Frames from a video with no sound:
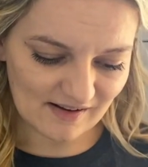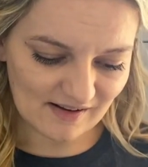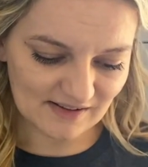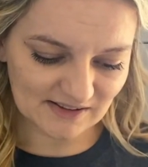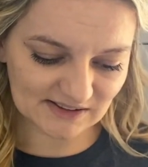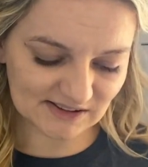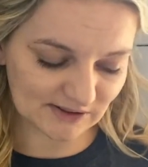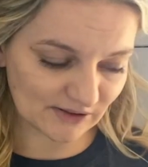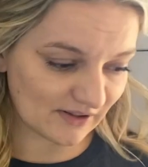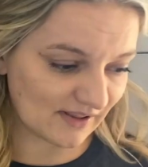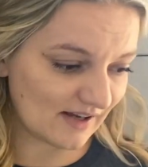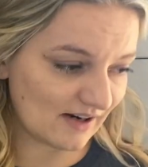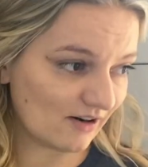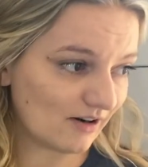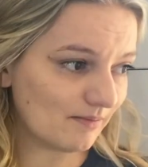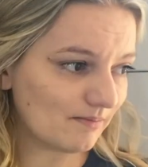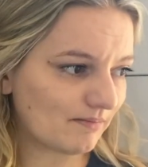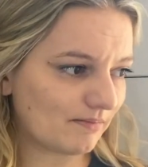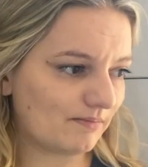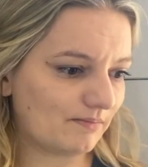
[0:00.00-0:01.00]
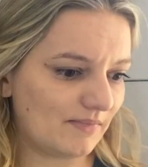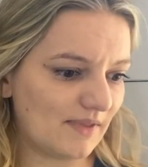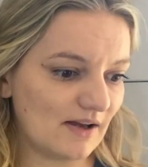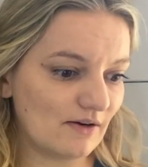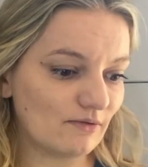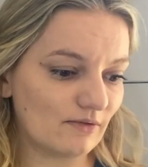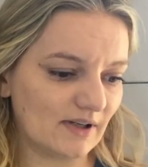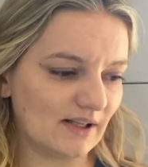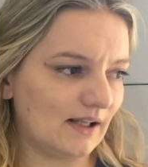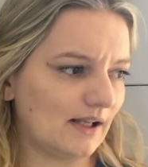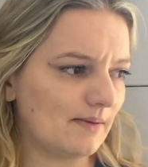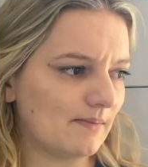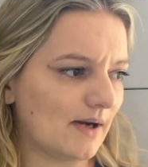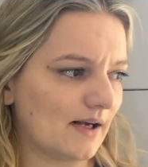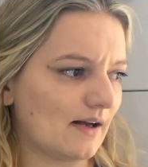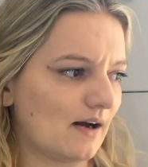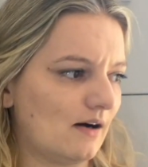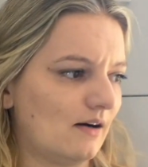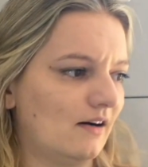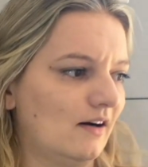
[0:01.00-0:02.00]
So they're really my
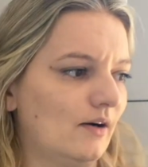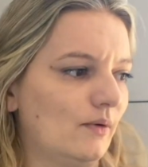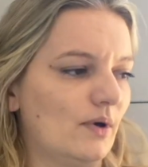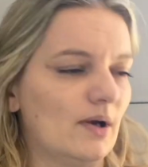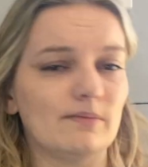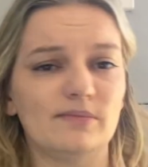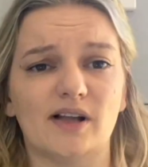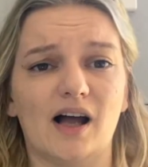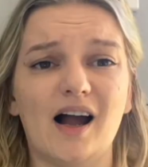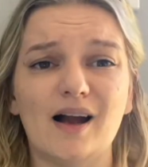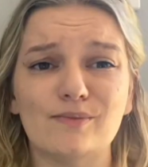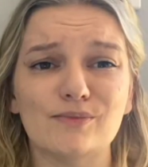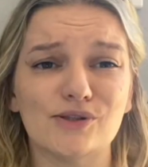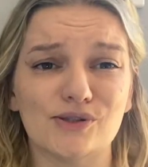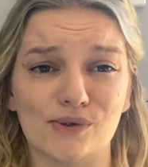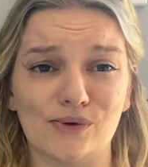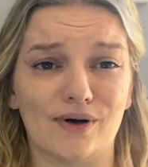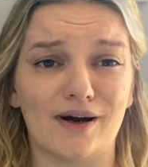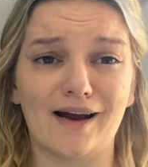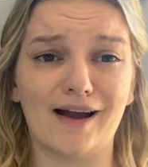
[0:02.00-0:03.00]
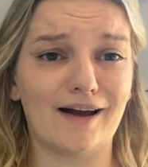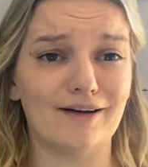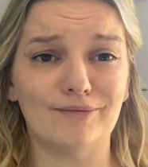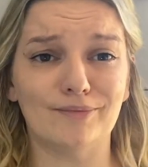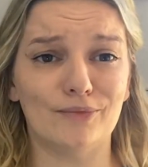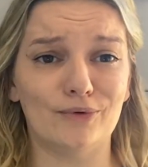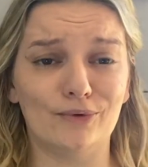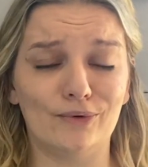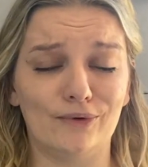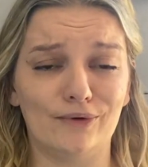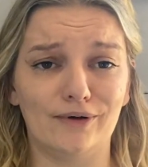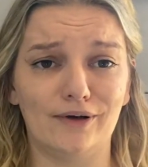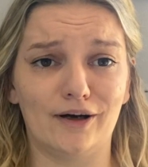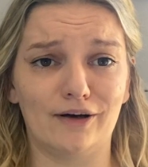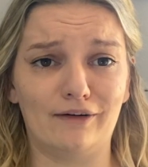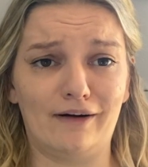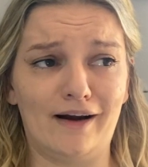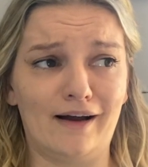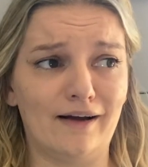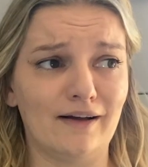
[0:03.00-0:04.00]
current whips. I'm sure I have more
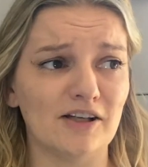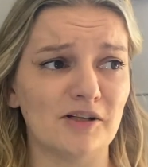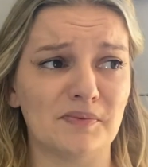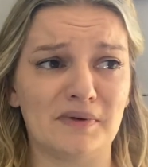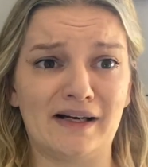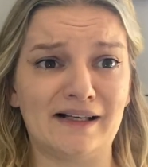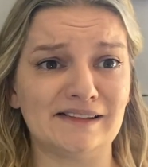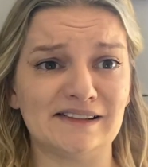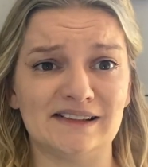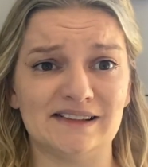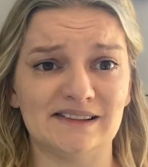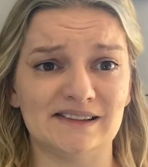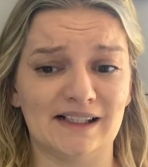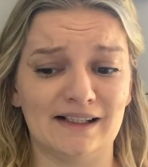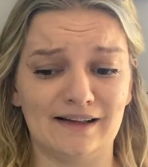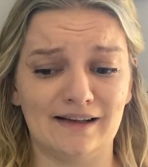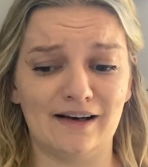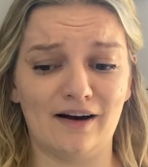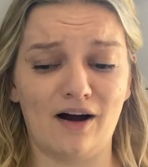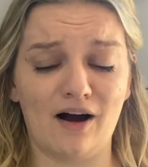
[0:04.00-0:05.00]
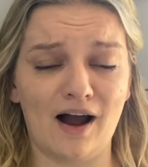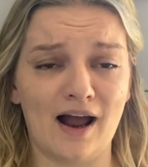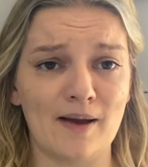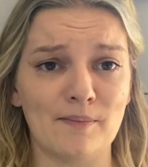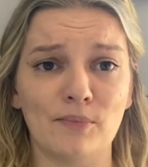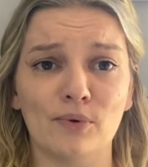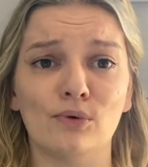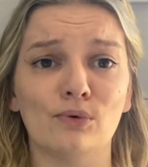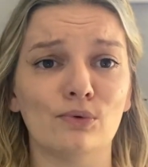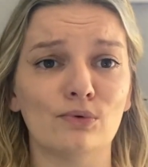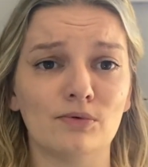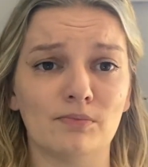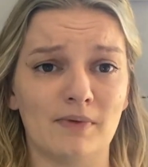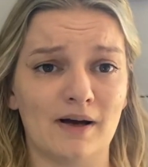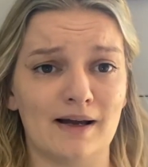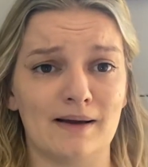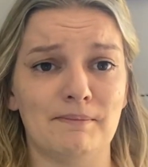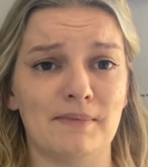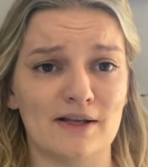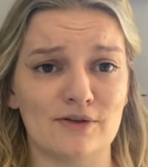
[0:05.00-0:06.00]
around, but as I said, I pulled
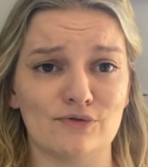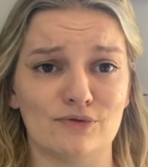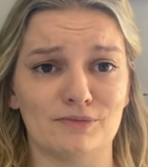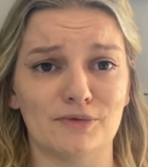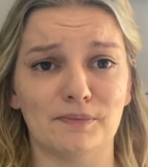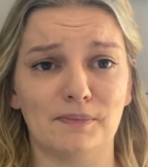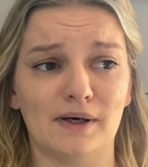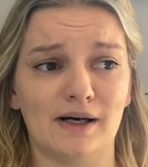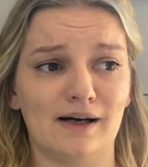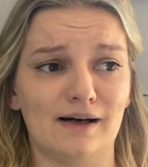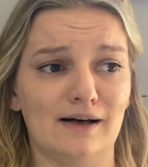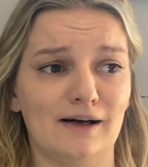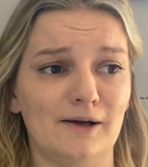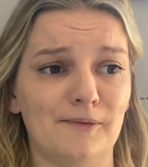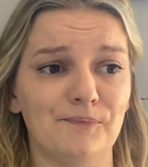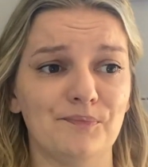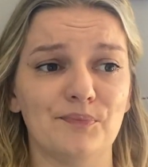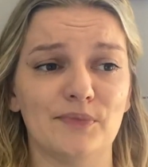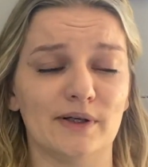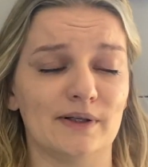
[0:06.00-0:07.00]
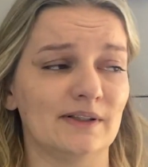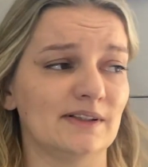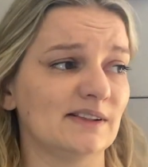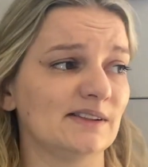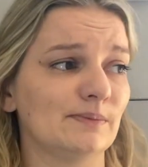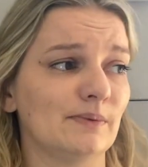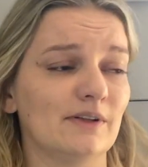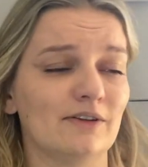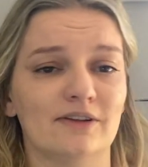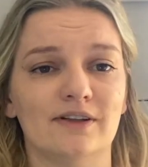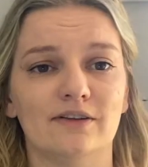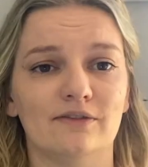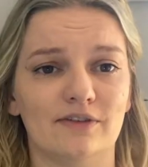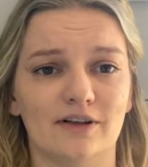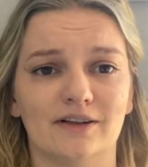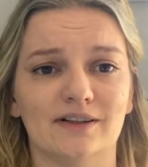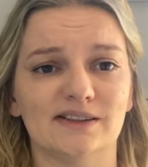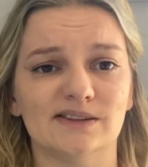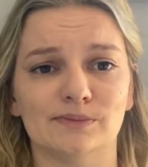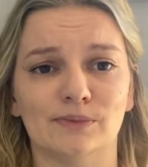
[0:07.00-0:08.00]
my bedroom apart because we're in a
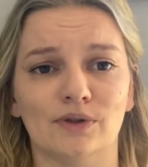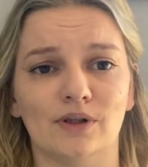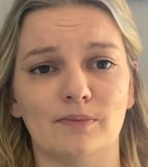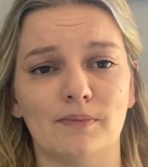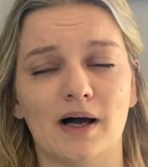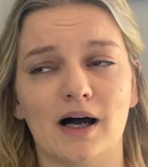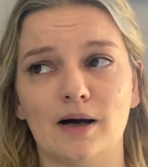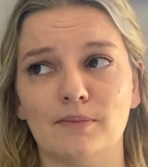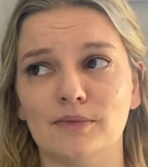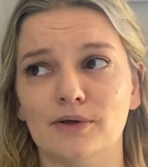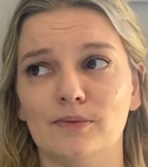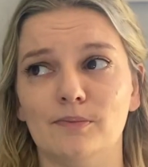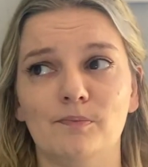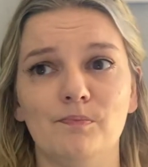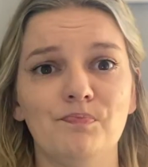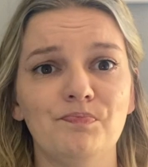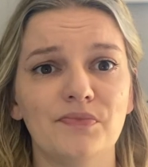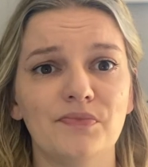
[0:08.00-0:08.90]
very small apartment.